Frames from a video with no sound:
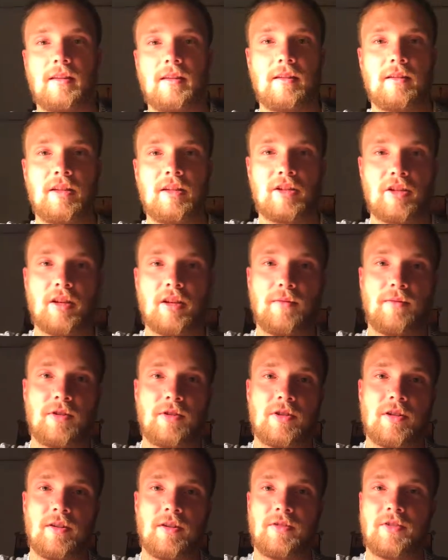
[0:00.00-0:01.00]
This stuff
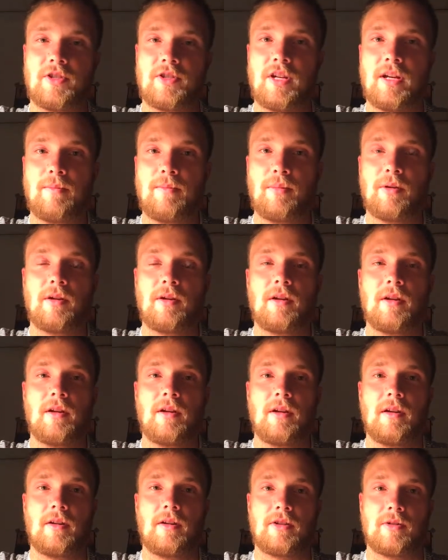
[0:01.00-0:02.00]
is not cheap,
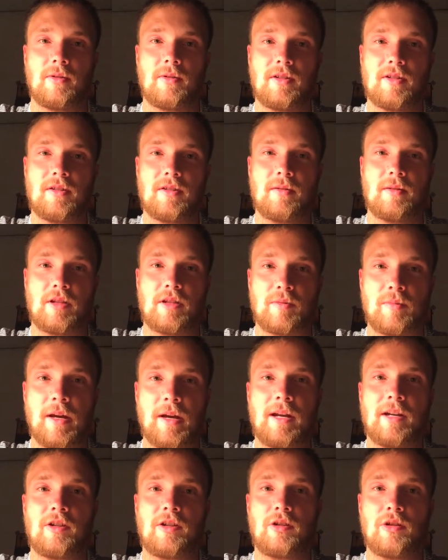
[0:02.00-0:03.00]
so it's
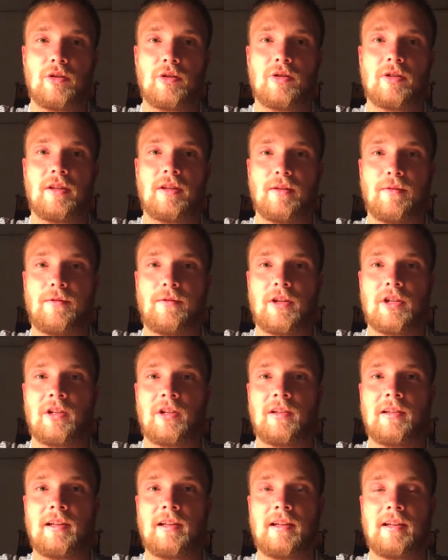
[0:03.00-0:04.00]
better to use it
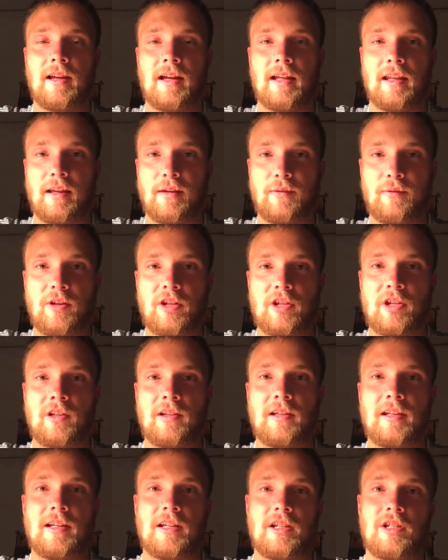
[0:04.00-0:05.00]
efficiently, and
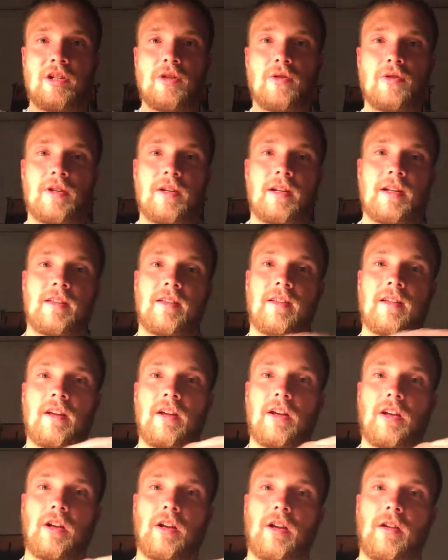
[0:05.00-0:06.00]
efficiently is using it
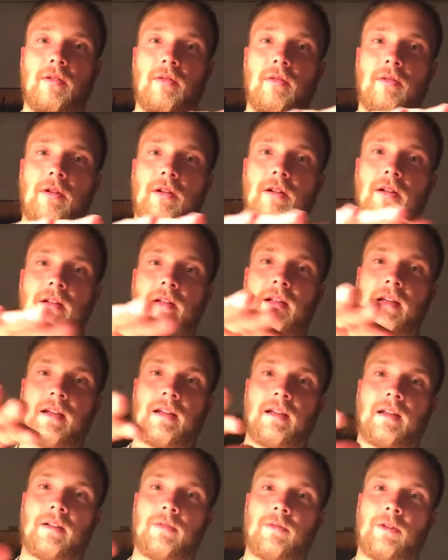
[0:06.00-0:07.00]

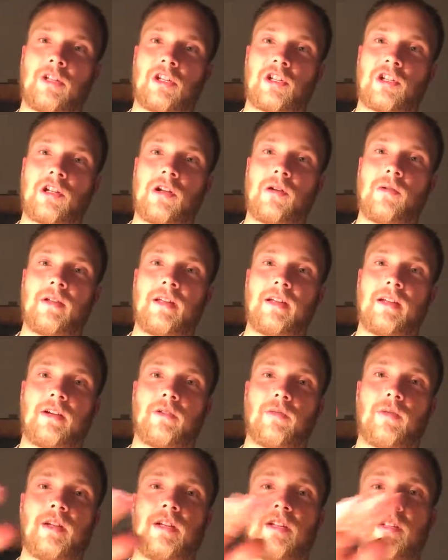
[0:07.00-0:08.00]
like with a slowly
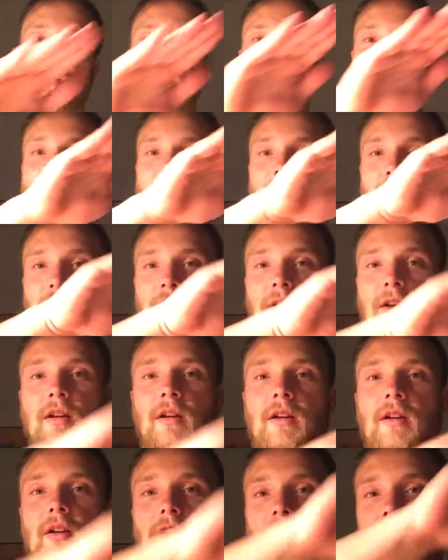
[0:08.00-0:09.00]
increase instead of a
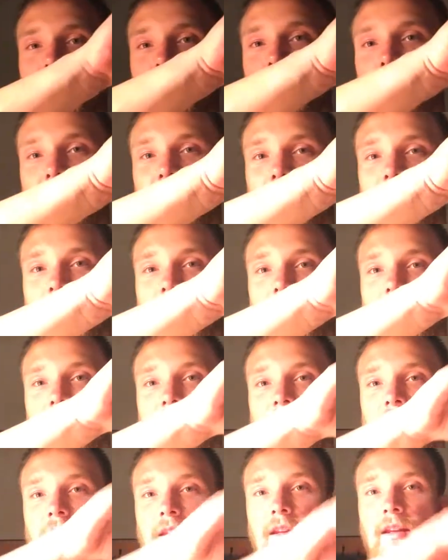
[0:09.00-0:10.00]
huge start
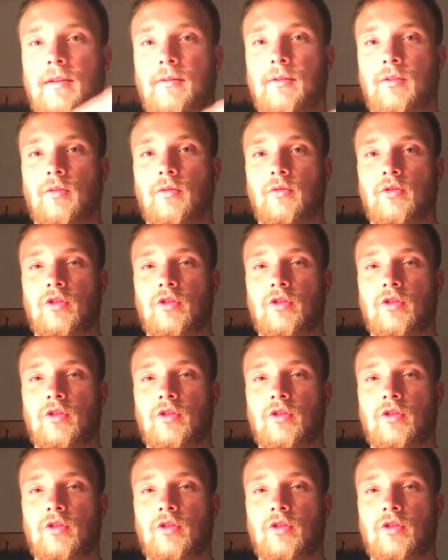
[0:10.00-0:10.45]
and then having to